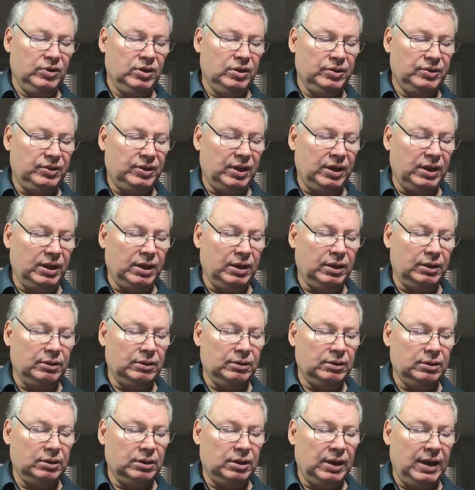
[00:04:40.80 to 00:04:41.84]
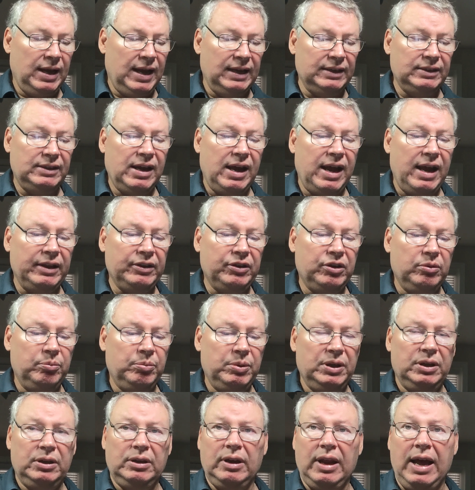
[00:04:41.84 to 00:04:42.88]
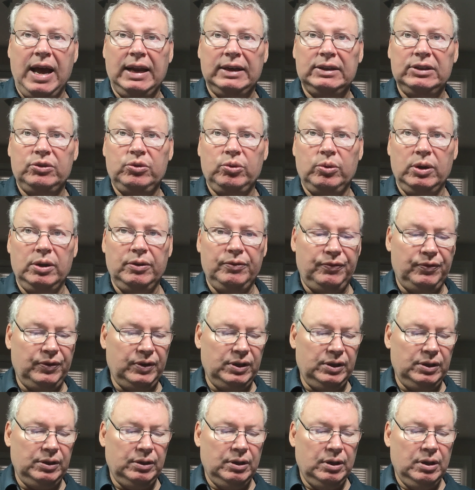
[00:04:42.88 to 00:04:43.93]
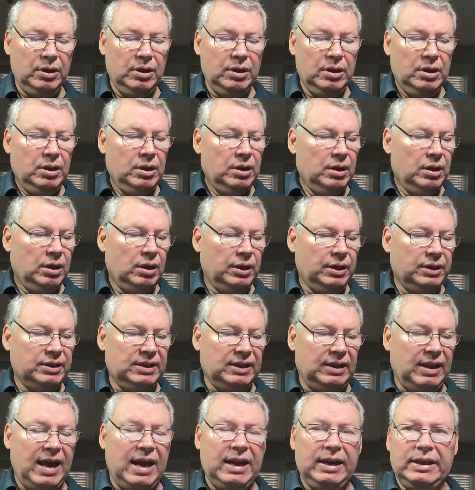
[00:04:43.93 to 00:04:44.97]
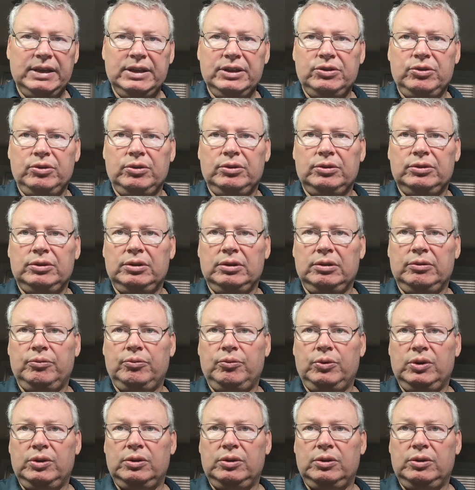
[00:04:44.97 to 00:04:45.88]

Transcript: say a high tide could be 9 to 12 feet, it's a lot easier to